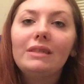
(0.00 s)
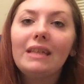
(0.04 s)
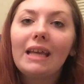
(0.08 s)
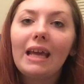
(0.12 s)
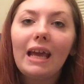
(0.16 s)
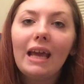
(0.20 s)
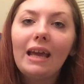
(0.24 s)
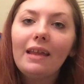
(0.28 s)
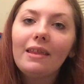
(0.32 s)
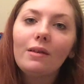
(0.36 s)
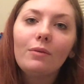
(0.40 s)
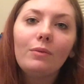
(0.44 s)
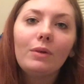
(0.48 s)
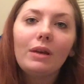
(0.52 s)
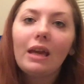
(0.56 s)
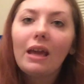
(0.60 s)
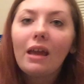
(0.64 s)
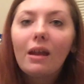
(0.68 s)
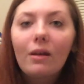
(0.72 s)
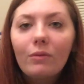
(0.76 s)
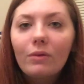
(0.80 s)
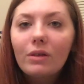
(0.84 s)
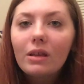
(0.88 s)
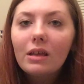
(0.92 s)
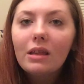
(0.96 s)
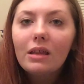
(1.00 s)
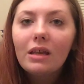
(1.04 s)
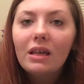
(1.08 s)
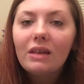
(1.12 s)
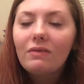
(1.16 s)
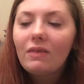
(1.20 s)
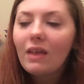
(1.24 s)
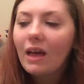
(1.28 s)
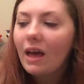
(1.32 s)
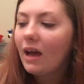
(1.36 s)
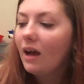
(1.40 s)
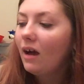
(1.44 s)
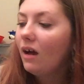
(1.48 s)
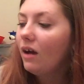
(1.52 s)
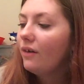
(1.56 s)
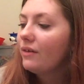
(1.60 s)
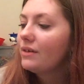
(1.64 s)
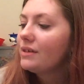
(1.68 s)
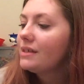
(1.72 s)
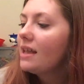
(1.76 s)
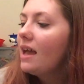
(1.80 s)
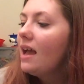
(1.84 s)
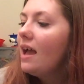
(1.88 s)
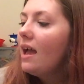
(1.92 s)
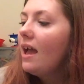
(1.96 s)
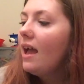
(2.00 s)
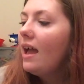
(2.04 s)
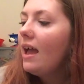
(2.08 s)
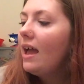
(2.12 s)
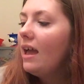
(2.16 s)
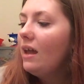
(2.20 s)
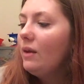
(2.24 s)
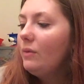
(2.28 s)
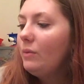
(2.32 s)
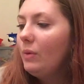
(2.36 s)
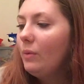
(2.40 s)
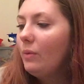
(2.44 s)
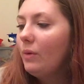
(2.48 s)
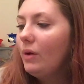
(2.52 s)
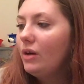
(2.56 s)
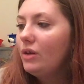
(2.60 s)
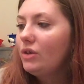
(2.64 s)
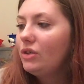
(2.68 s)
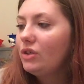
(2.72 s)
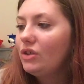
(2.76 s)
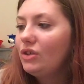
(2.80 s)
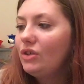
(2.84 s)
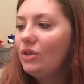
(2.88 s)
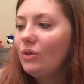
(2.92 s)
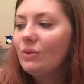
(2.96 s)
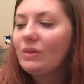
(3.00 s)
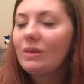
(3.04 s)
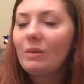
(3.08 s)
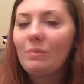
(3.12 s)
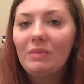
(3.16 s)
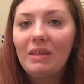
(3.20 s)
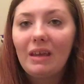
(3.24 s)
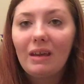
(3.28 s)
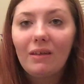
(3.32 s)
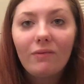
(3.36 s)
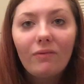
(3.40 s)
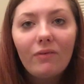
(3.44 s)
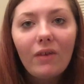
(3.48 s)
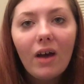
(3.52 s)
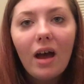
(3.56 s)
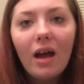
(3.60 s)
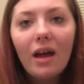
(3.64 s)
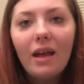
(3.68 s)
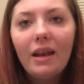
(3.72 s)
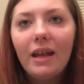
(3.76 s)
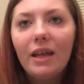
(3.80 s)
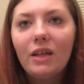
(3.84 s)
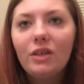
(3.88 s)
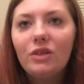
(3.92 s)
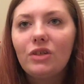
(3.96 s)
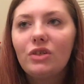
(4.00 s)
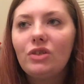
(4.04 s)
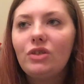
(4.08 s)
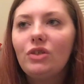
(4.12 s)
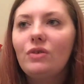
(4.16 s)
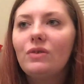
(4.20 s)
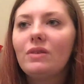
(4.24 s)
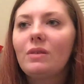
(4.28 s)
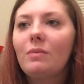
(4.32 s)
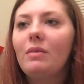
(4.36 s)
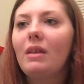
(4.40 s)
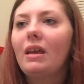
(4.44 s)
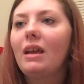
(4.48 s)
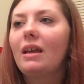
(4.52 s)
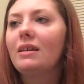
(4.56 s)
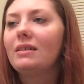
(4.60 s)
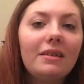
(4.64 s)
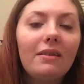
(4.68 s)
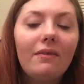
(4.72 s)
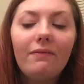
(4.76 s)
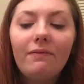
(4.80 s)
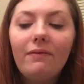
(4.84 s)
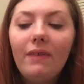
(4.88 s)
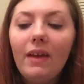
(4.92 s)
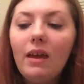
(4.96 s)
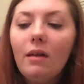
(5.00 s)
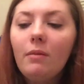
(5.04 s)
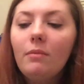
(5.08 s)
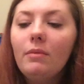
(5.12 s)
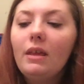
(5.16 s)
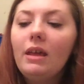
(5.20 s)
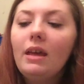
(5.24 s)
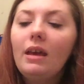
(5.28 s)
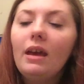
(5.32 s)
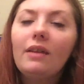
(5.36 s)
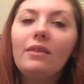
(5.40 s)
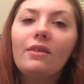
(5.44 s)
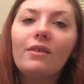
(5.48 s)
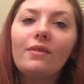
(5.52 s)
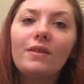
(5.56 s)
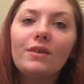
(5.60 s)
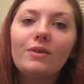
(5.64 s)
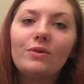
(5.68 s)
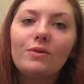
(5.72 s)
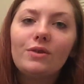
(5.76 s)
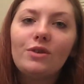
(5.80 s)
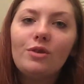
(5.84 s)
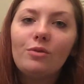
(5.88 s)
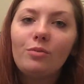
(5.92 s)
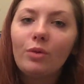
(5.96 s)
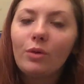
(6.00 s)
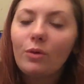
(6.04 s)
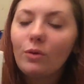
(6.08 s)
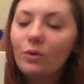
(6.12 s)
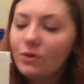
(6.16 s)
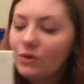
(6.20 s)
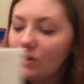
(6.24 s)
day that we can't really leave the house, and we want to just do something fun and just do something as a family. I thought this was super cool,